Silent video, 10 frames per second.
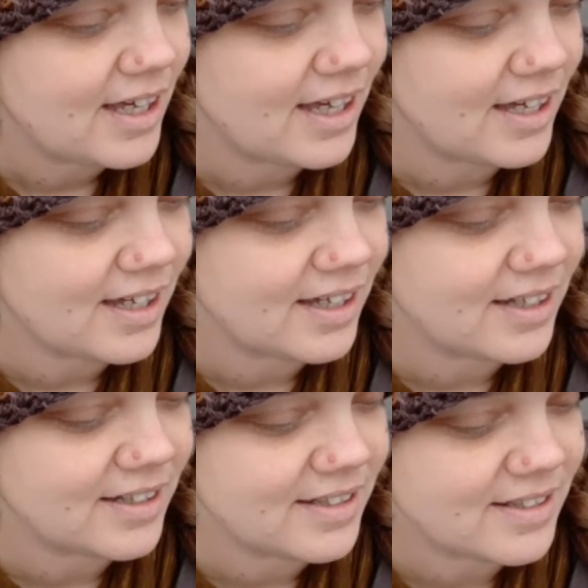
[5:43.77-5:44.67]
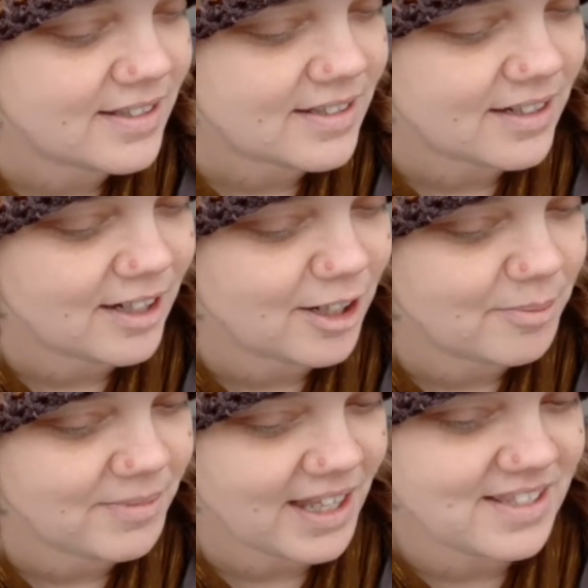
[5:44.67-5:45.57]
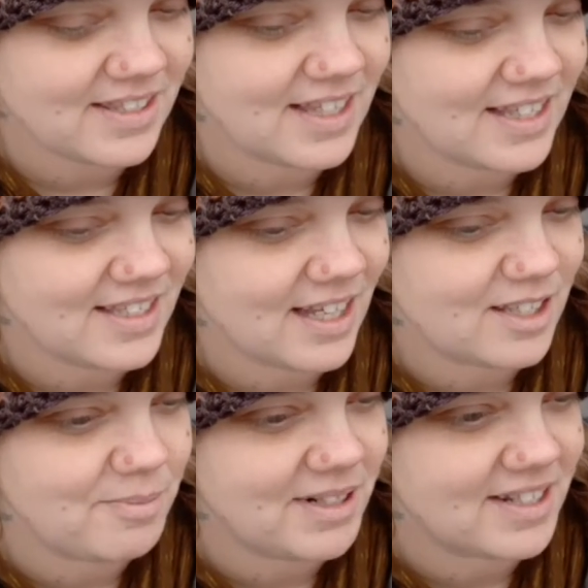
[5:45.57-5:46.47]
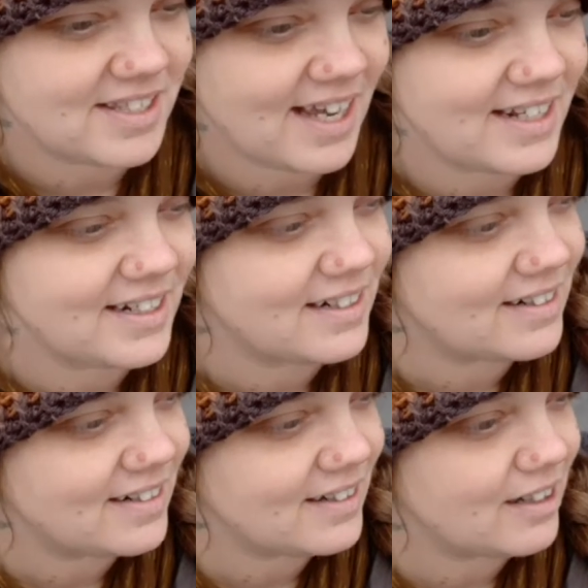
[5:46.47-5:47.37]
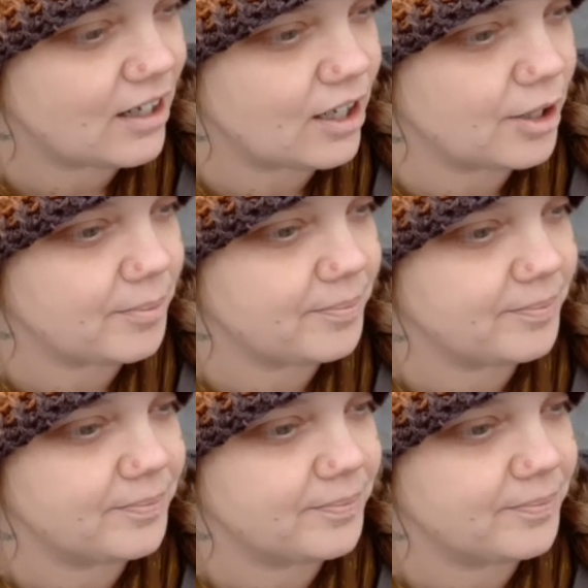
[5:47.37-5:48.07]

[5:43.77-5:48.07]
and um, that's that's yet to be decided um,